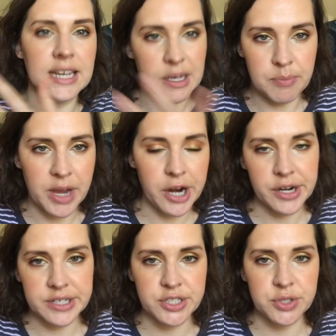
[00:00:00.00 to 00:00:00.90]

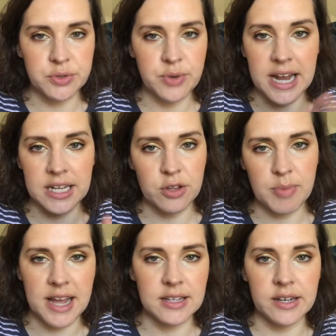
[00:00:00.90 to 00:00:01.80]
compared to any other
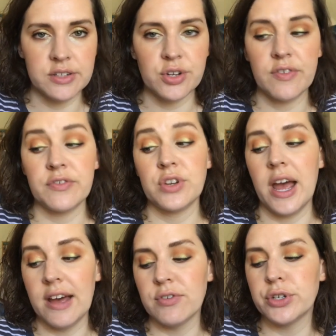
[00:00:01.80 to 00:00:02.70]
panty liners I've
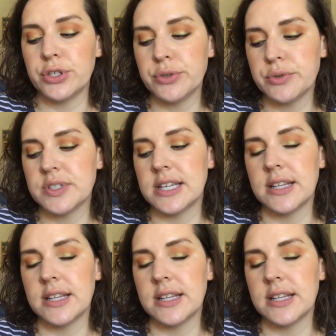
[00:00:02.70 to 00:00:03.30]
ever used,